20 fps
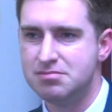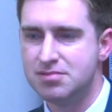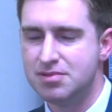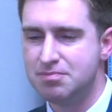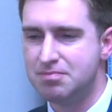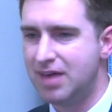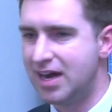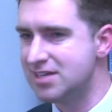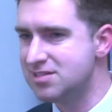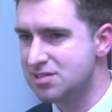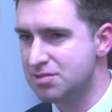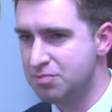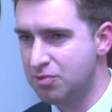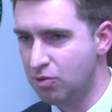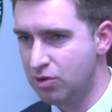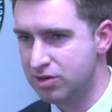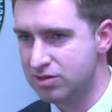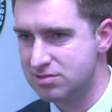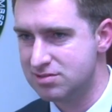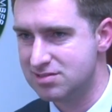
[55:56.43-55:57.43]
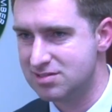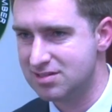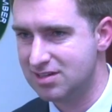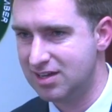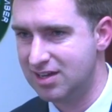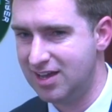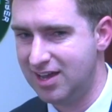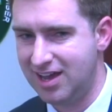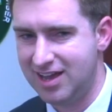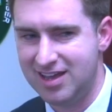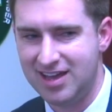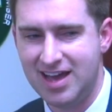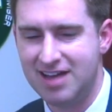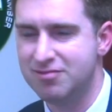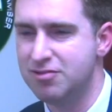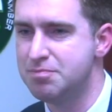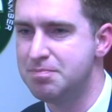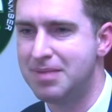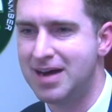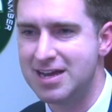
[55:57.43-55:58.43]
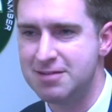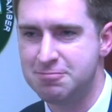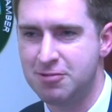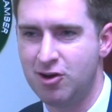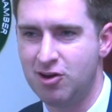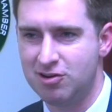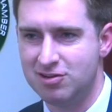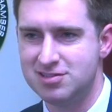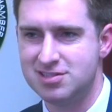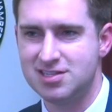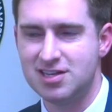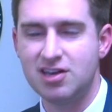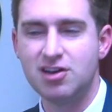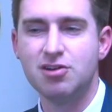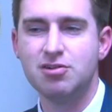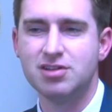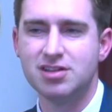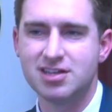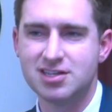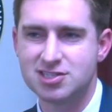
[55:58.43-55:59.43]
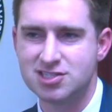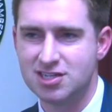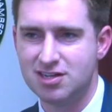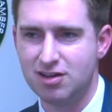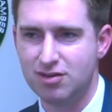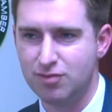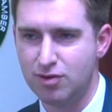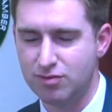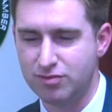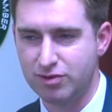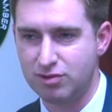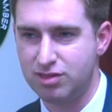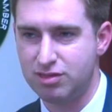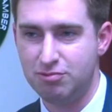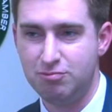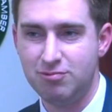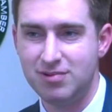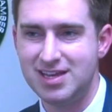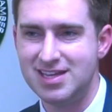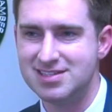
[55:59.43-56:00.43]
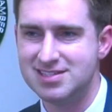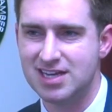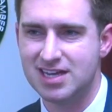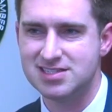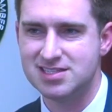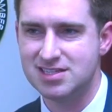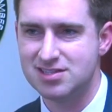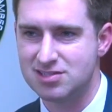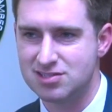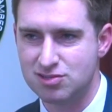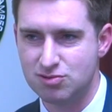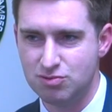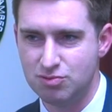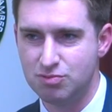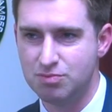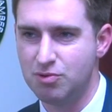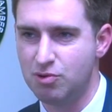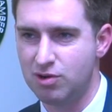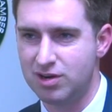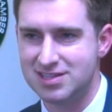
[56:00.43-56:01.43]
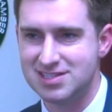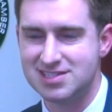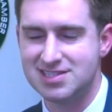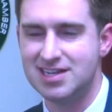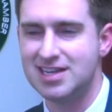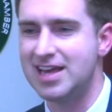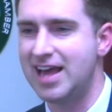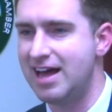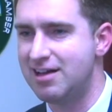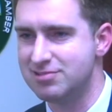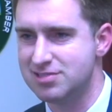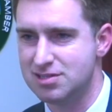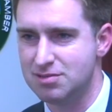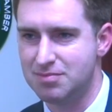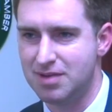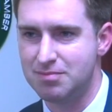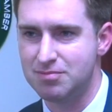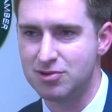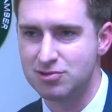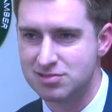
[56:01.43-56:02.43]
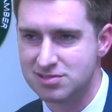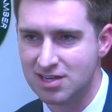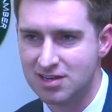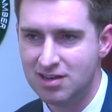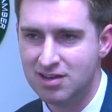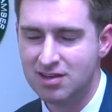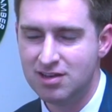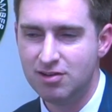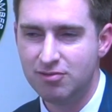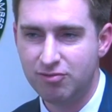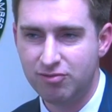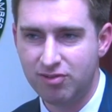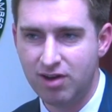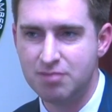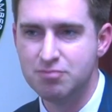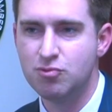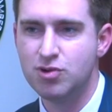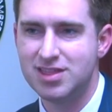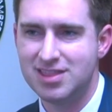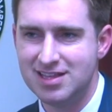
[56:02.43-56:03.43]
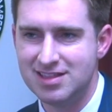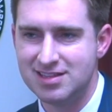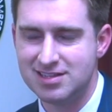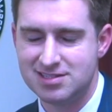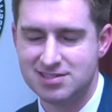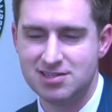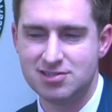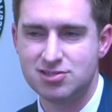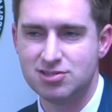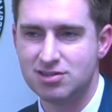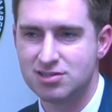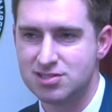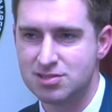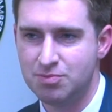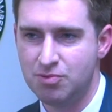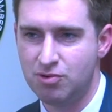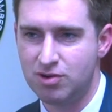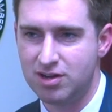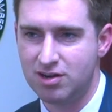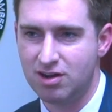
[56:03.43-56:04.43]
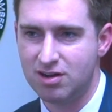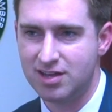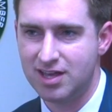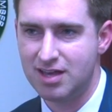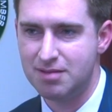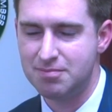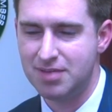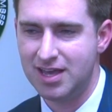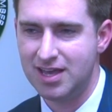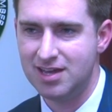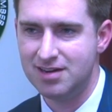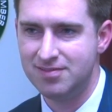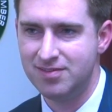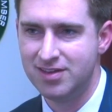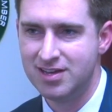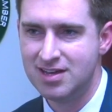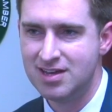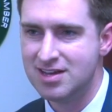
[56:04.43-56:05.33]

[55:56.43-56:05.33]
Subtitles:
My supporters, I have a bipartisan coalition of over 36 school board and city council members from within this district supporting our campaign.